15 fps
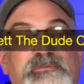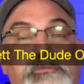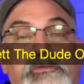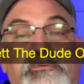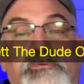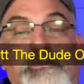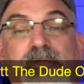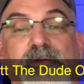me
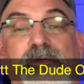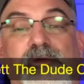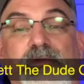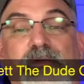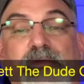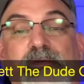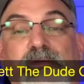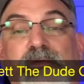really
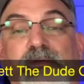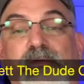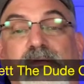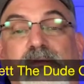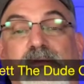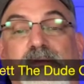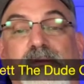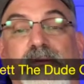good.
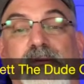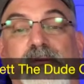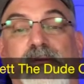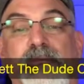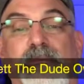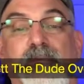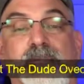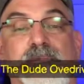
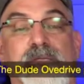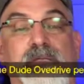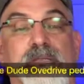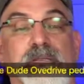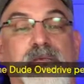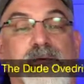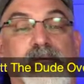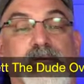Let me take
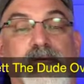the.